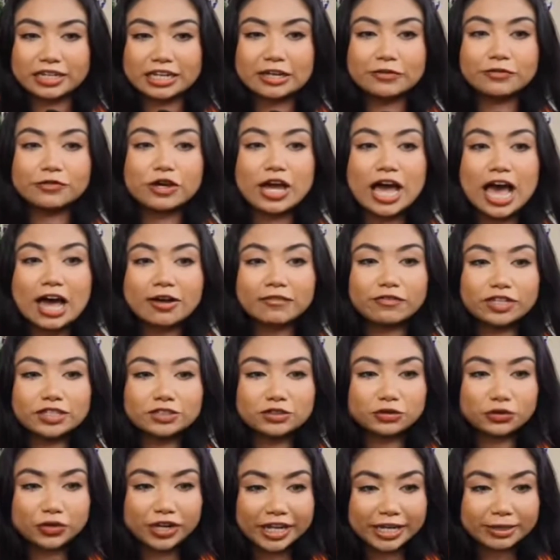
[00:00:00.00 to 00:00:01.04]
If you have a
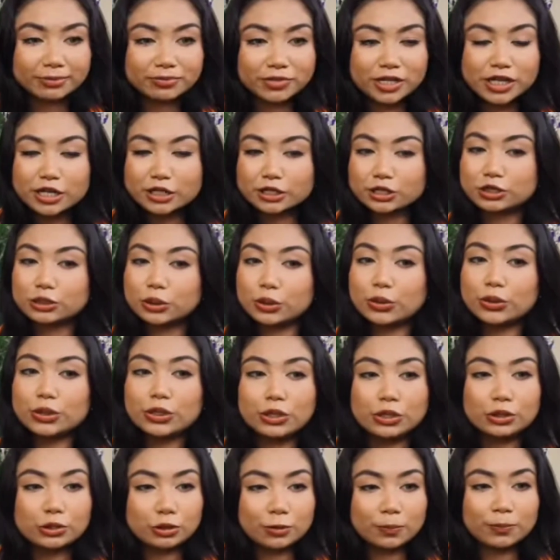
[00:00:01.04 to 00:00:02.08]
dream, don't
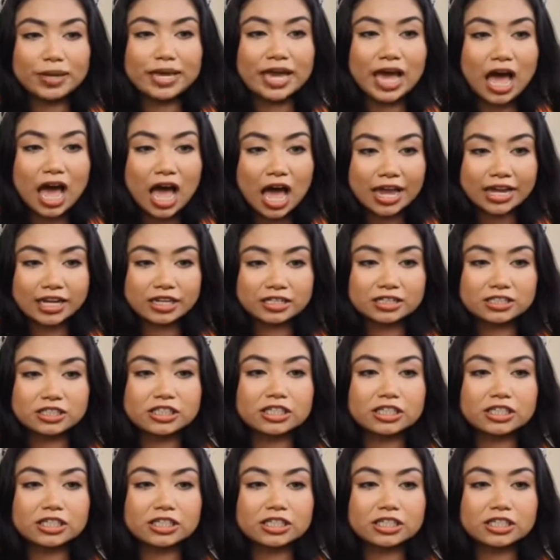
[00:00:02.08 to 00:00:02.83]
look behind,